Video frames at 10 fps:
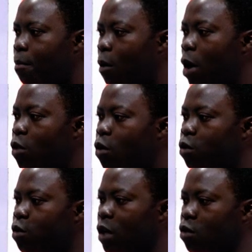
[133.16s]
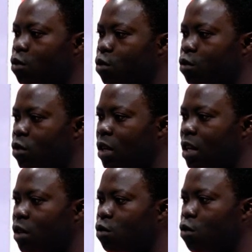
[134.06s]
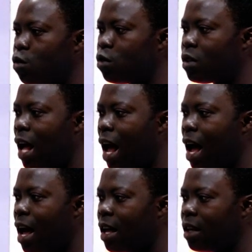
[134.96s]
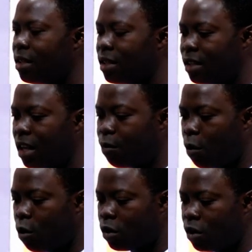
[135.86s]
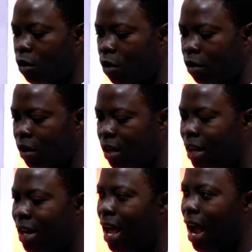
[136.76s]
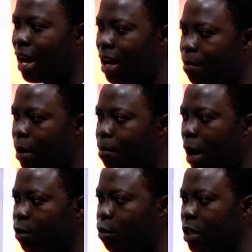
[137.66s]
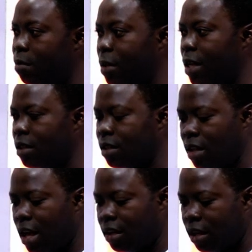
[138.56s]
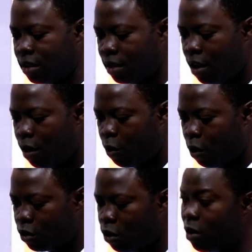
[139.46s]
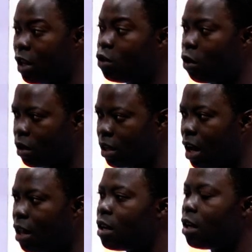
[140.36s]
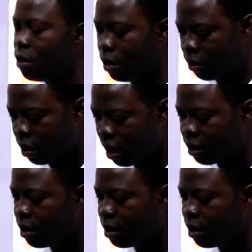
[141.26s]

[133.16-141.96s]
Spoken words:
But when you go to the schools are just focusing on the academic part, which means they are just so it has to do with the curriculum that we have at the moment.